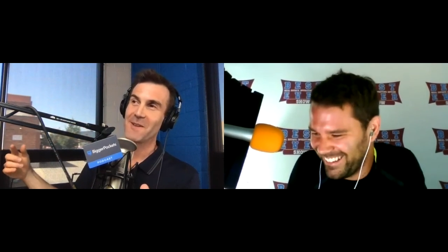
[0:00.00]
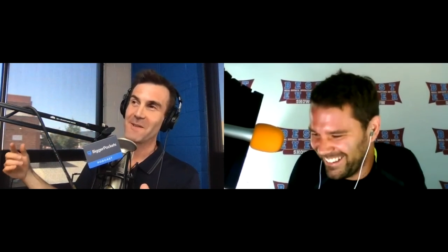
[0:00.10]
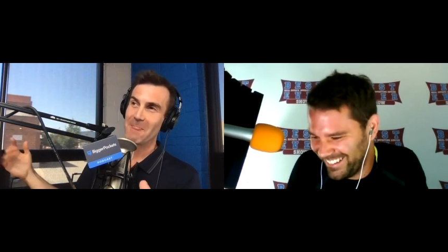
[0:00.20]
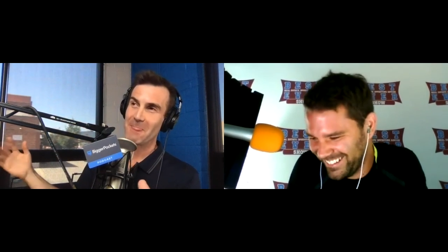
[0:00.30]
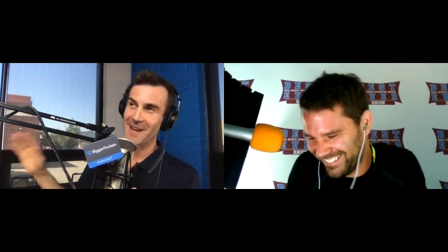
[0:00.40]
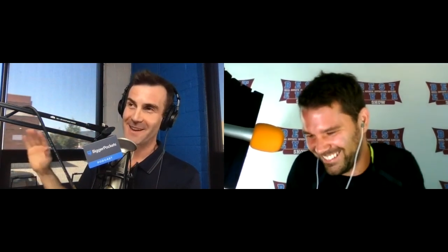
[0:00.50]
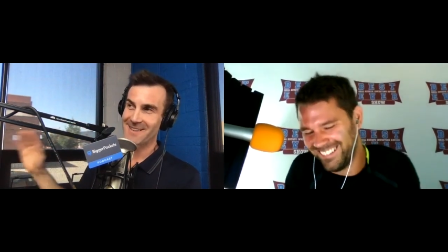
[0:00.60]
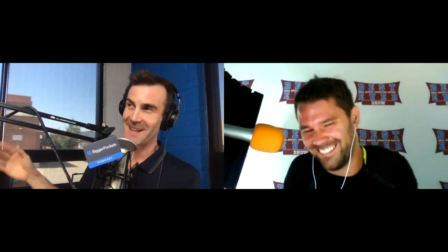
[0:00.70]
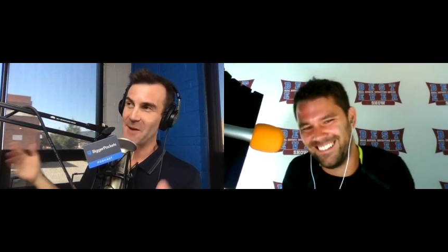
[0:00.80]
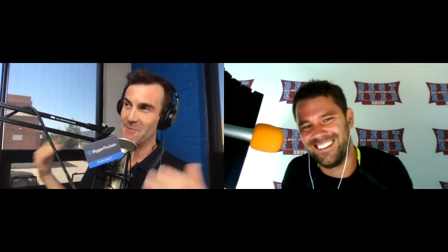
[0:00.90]
Speaker 1: That is
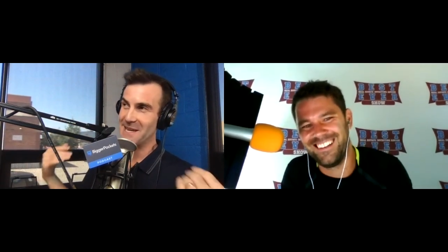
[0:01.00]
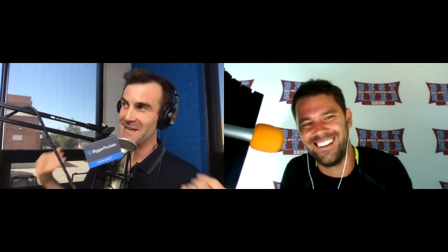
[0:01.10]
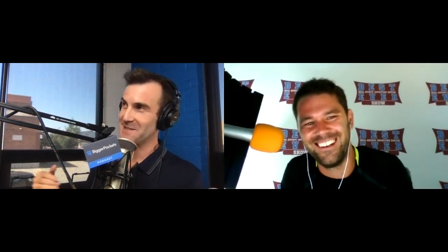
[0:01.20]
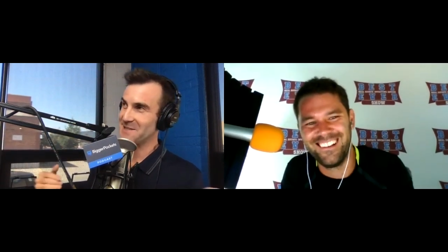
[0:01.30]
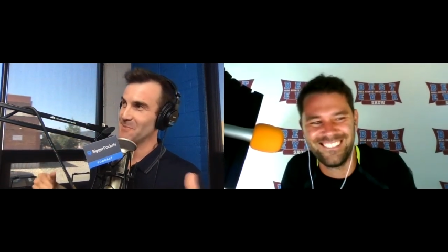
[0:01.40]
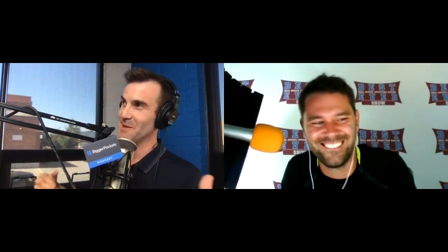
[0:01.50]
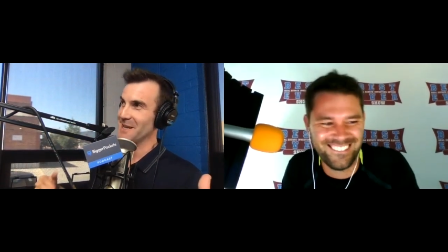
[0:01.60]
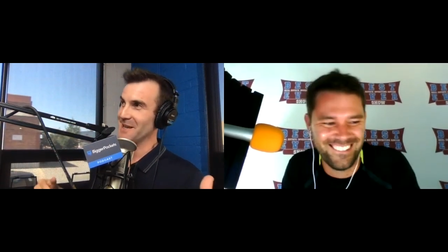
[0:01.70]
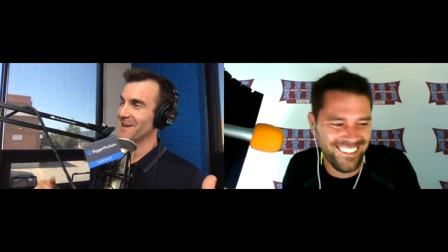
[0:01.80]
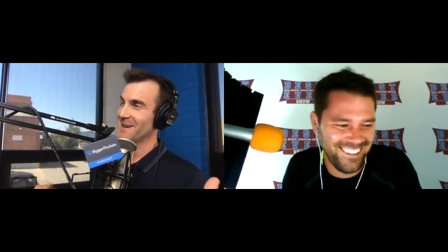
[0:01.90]
not me as me.
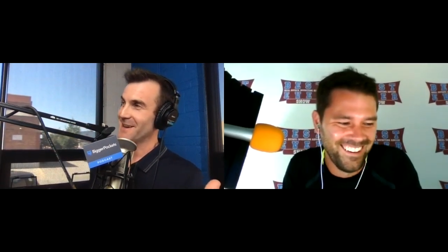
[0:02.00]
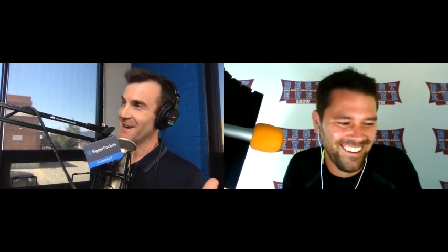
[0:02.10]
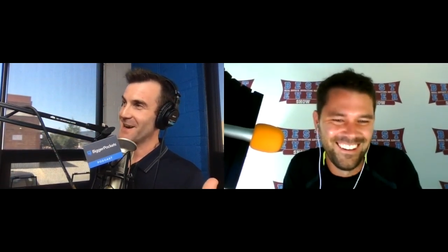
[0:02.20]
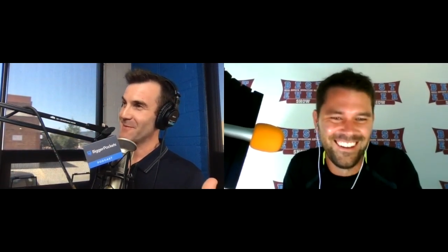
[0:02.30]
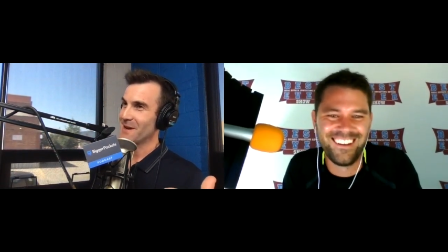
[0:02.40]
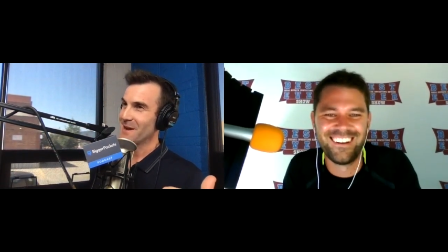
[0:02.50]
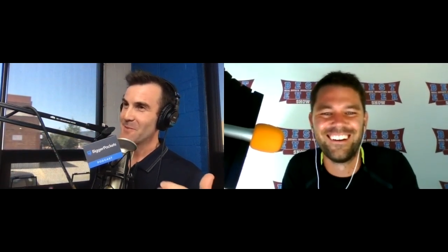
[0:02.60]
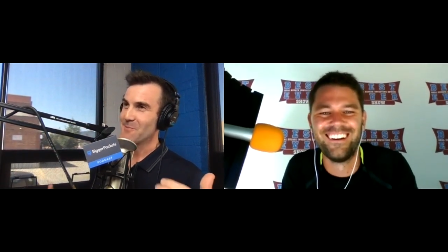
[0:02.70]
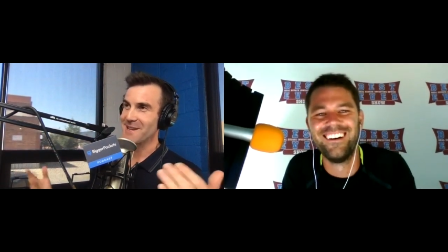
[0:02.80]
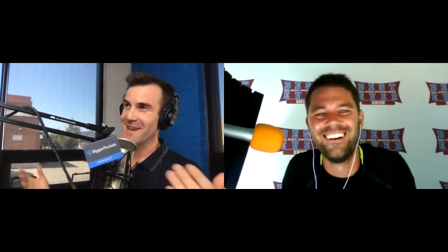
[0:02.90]
Um, but
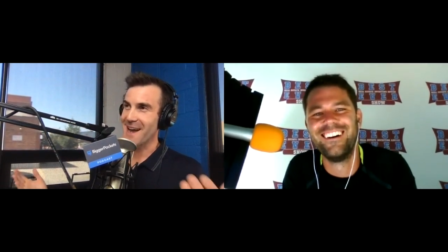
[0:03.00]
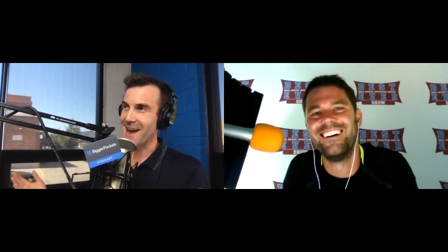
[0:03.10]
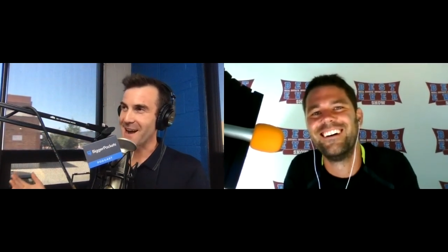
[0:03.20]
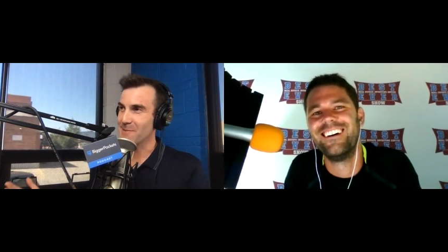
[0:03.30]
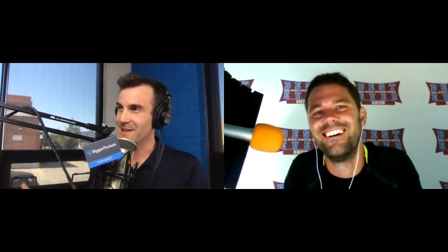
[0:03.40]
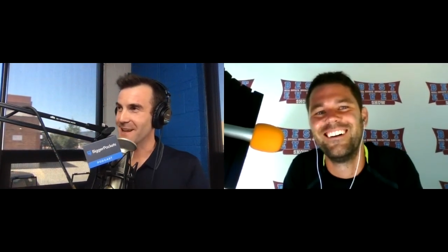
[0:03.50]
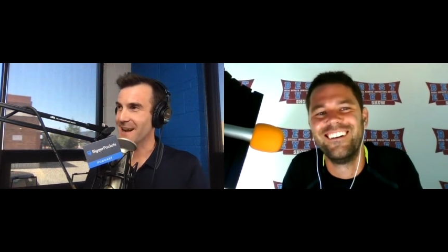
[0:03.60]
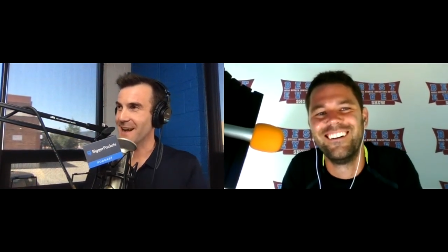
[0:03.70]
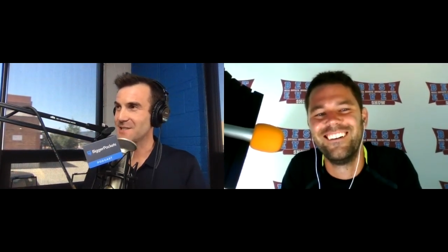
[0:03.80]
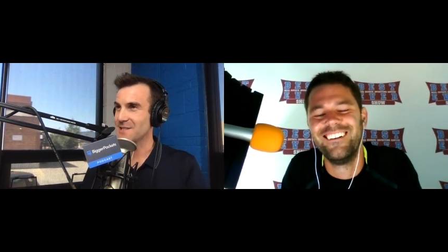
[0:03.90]
yeah, I mean, like, I
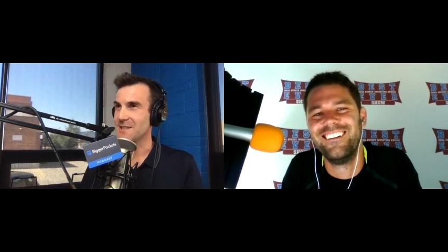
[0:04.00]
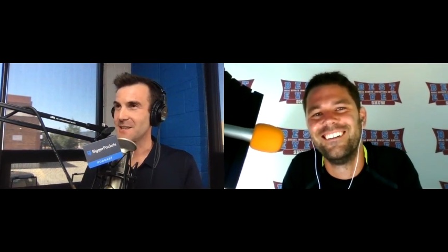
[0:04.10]
just,